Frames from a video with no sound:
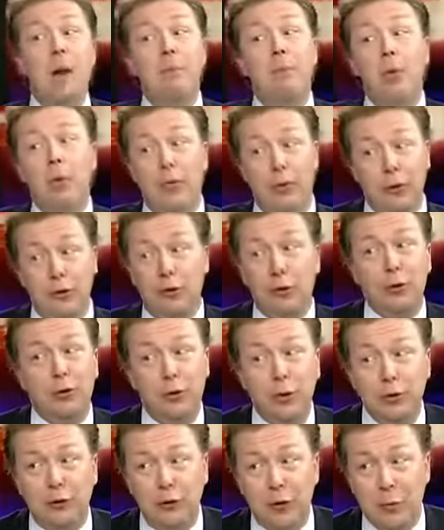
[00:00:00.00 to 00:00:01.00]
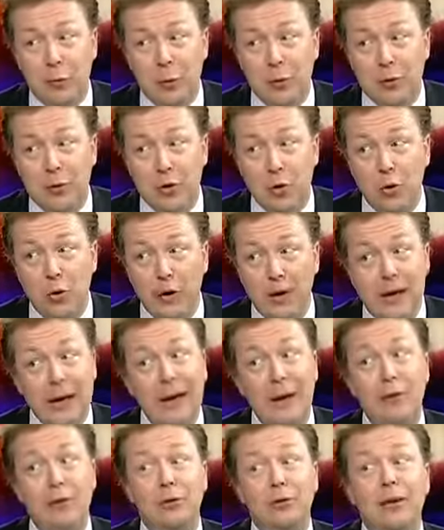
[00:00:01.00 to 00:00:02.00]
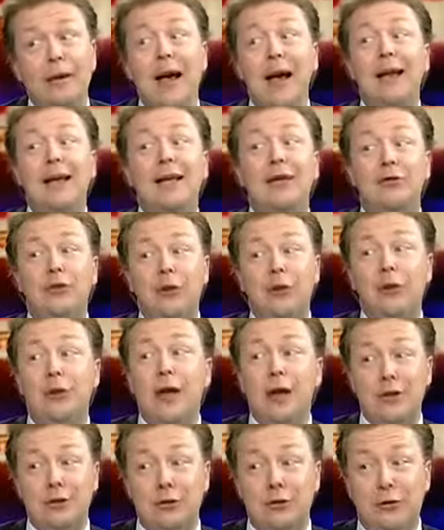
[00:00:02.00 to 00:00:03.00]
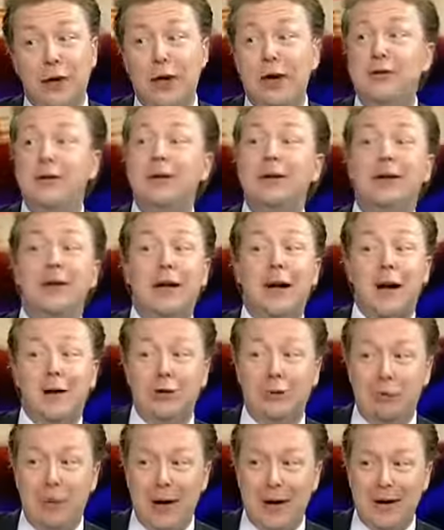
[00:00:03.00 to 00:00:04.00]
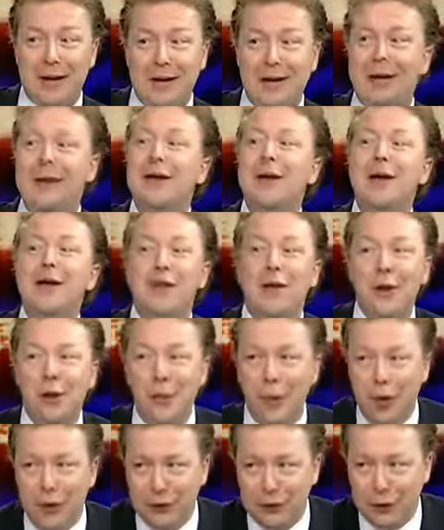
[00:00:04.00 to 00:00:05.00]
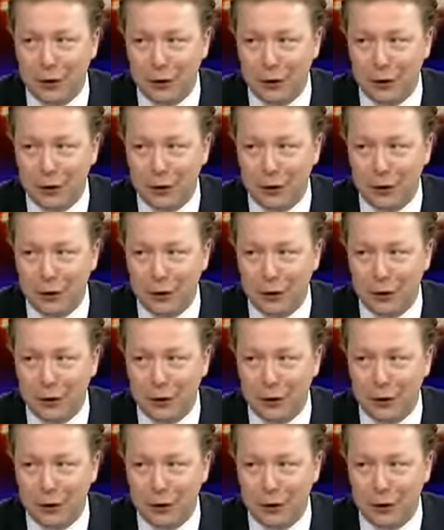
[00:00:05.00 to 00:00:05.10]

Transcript: But with the two-thirds supermajority, it was a lot easier legislatively to cut spending than it was to